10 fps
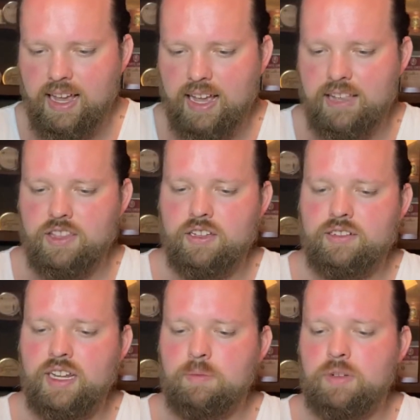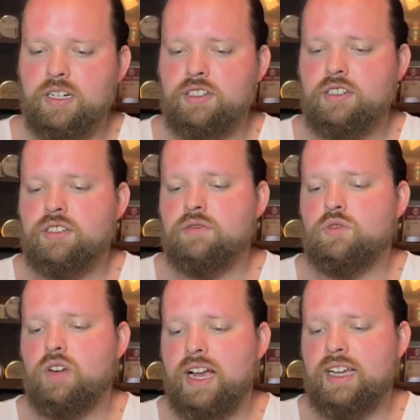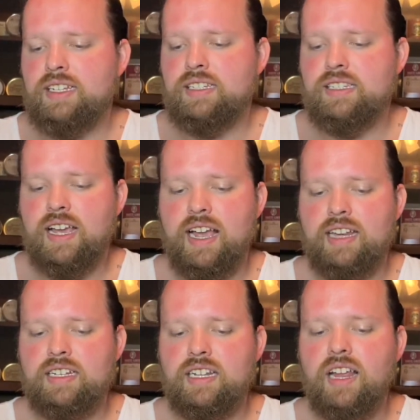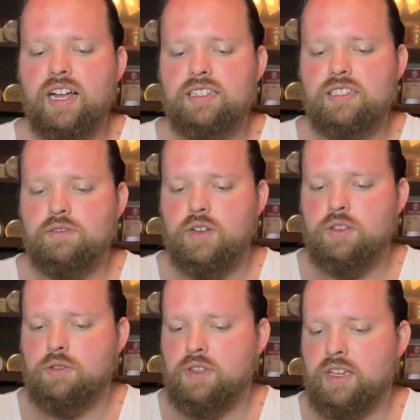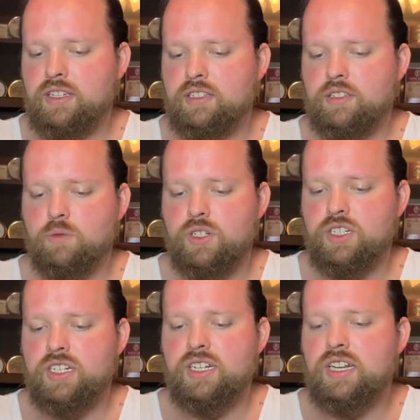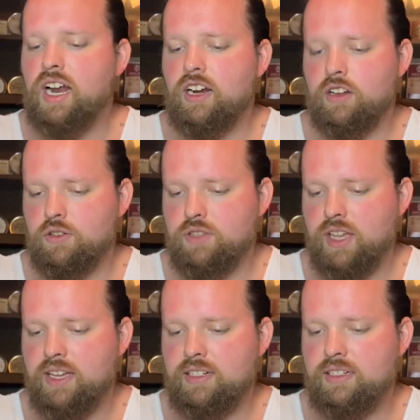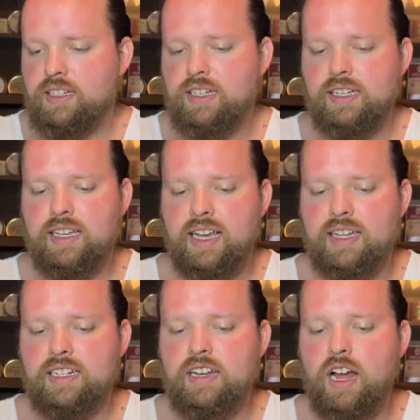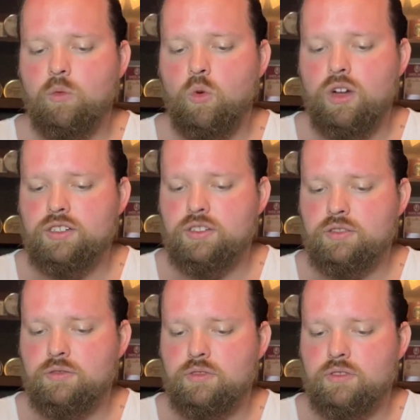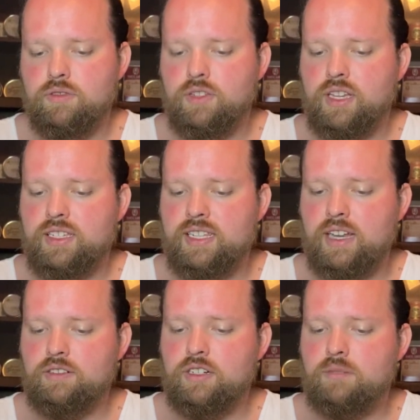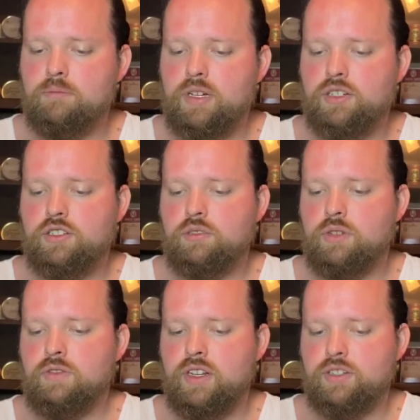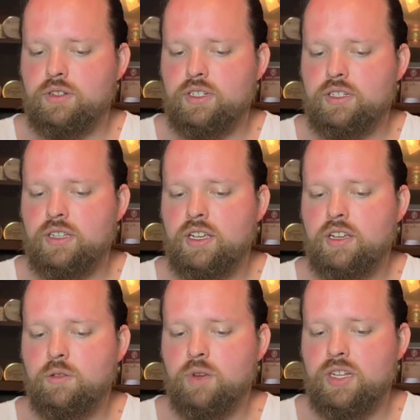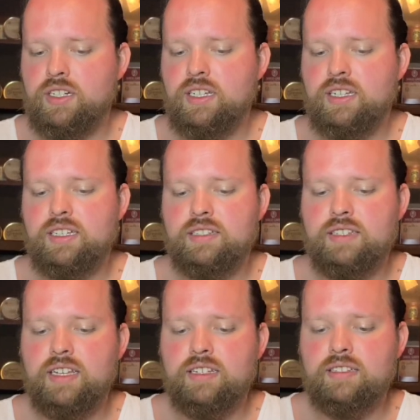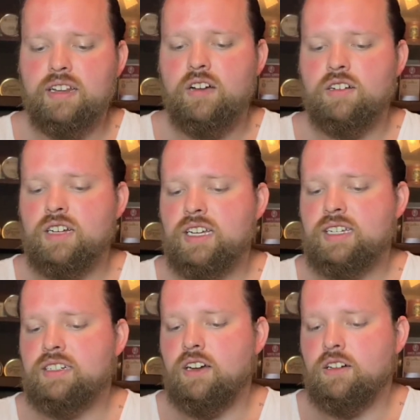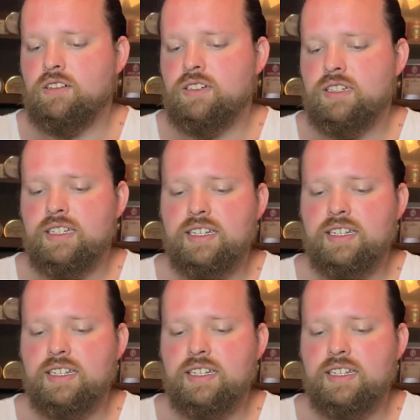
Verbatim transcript: and the depredations of dragons and lots of other things which he did not understand and did not want to, for they sounded much too adventurous when ding dong ling dong